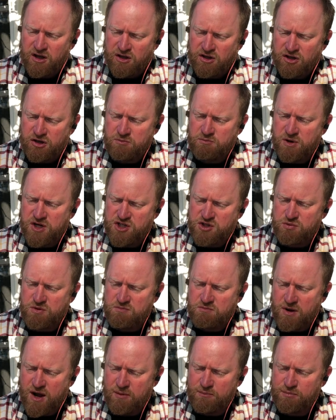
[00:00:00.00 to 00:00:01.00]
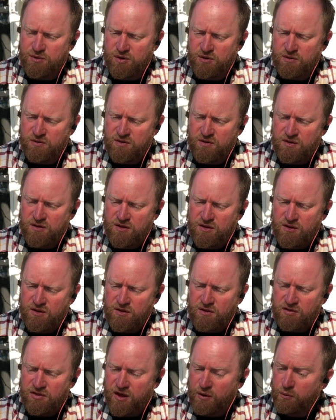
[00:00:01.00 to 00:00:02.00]
You must remember
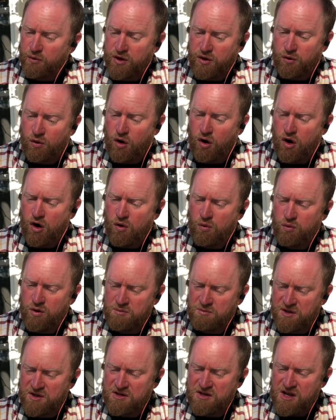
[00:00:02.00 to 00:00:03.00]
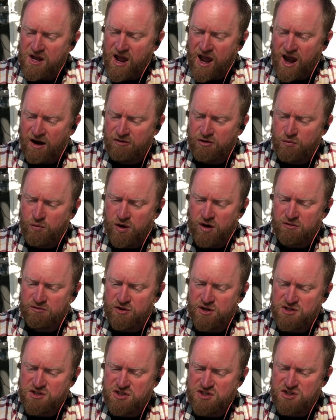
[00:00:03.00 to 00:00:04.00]
that we are all women. Every one
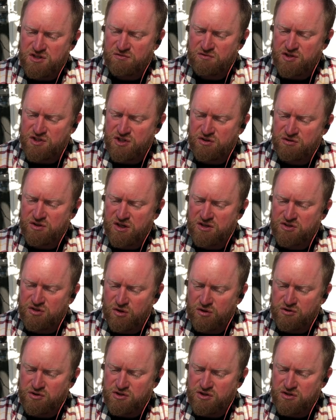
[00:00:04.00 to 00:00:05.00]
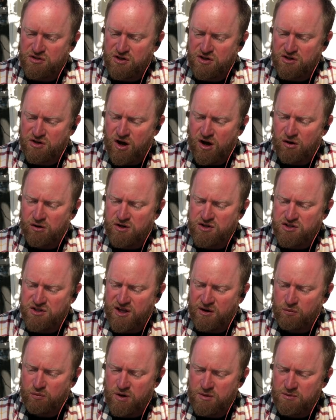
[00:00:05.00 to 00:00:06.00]
of us is sufficiently adult to acknowledge
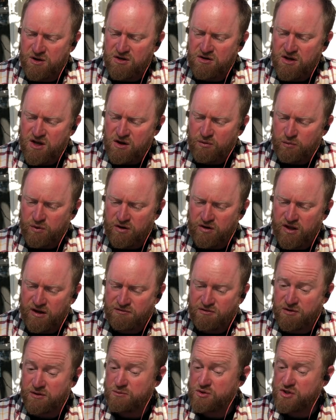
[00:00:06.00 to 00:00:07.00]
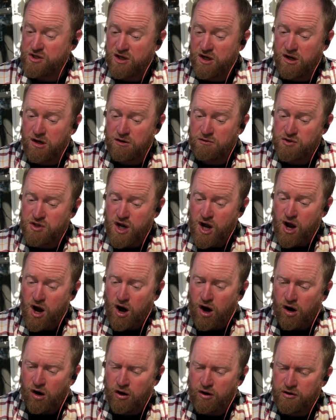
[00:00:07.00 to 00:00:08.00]
that women, when left to themselves,
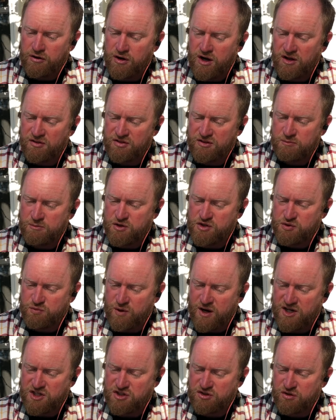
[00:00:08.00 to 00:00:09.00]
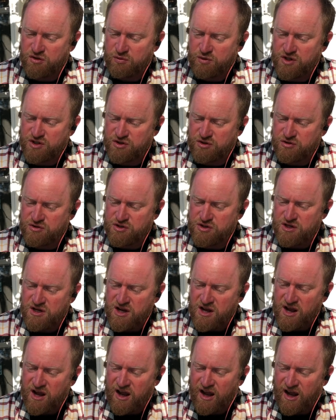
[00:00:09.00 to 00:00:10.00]
are not the most rational creatures,
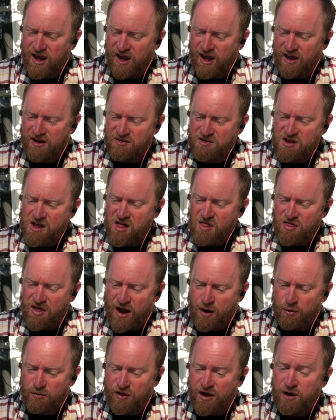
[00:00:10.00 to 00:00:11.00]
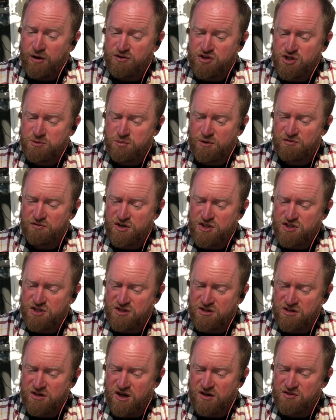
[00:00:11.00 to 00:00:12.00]
and that without
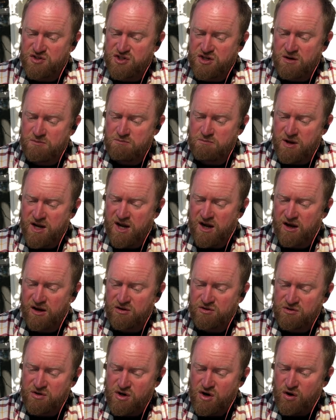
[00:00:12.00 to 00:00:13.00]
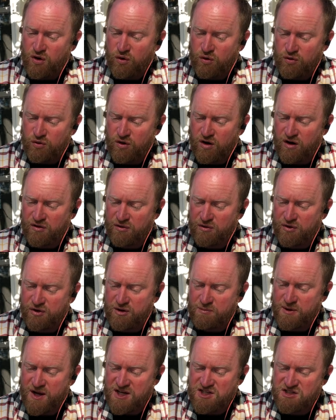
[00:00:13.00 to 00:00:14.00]
supervision of some man or other, their
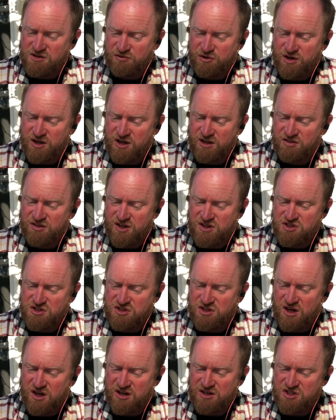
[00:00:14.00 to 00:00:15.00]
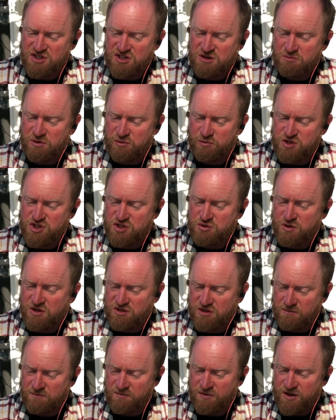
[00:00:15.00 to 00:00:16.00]
capacity for getting things done is somewhat
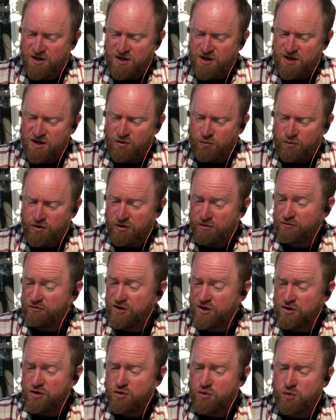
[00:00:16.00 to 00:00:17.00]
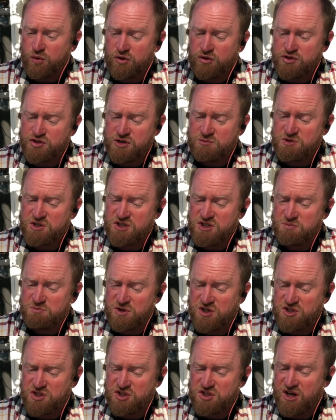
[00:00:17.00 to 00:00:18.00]
restricted. We are fickle, quarrelsome,
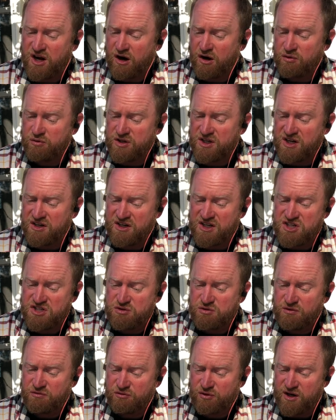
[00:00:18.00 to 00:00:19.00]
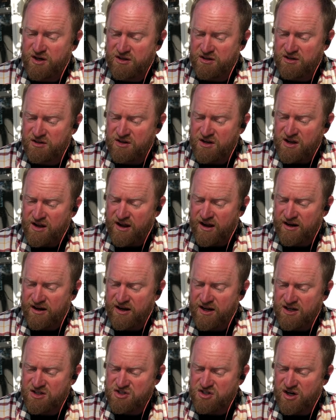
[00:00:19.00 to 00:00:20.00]
suspicious, cowardly, and easily frightened, and
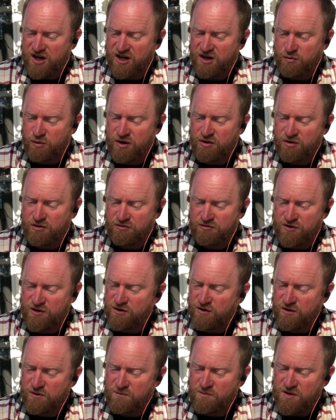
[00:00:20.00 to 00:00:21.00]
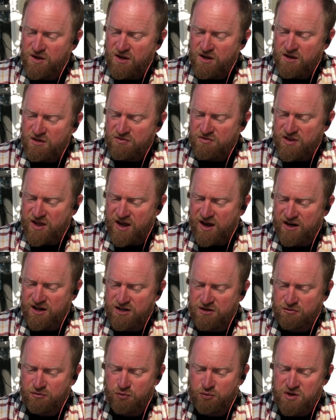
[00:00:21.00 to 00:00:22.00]
hence I greatly fear that
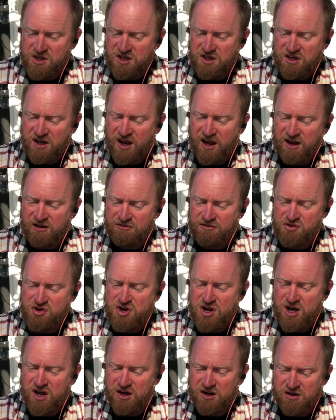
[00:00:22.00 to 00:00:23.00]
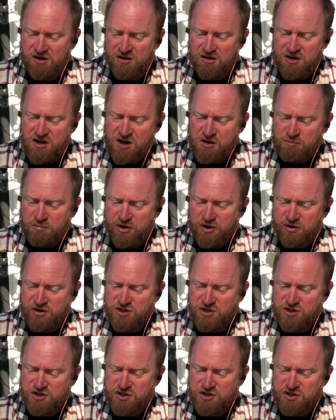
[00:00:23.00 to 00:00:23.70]
if we have none but